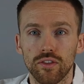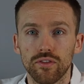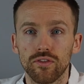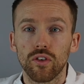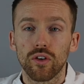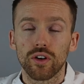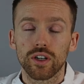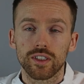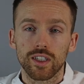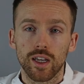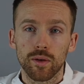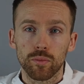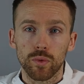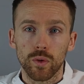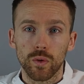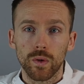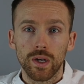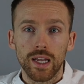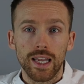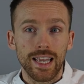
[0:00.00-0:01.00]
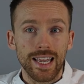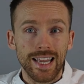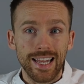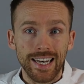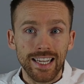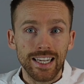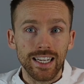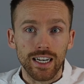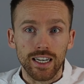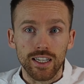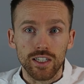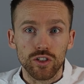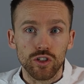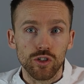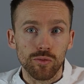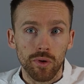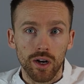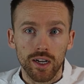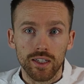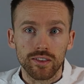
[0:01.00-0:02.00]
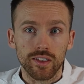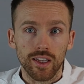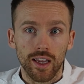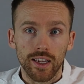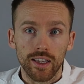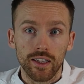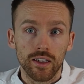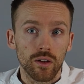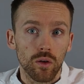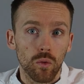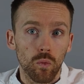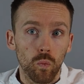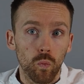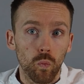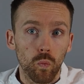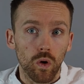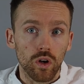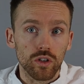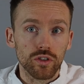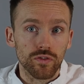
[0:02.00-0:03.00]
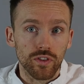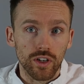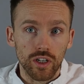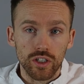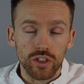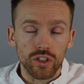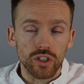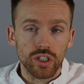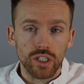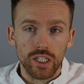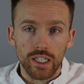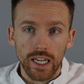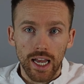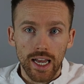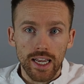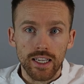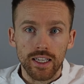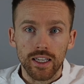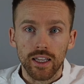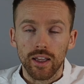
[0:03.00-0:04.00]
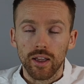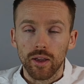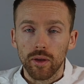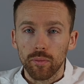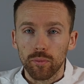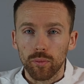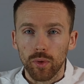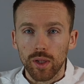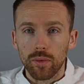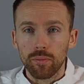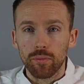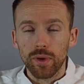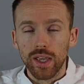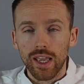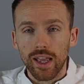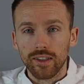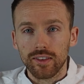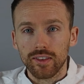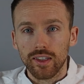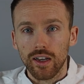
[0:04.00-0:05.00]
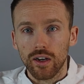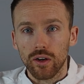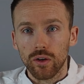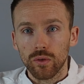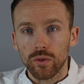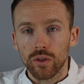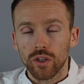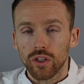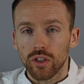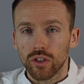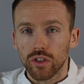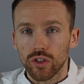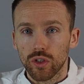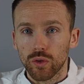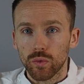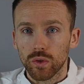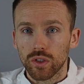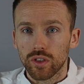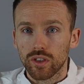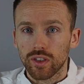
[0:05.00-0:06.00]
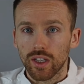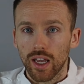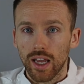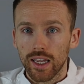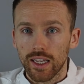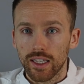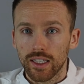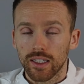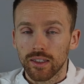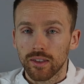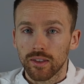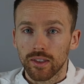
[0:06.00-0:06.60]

For example, in English you might say, "What's for lunch today?" But in BSL you would say,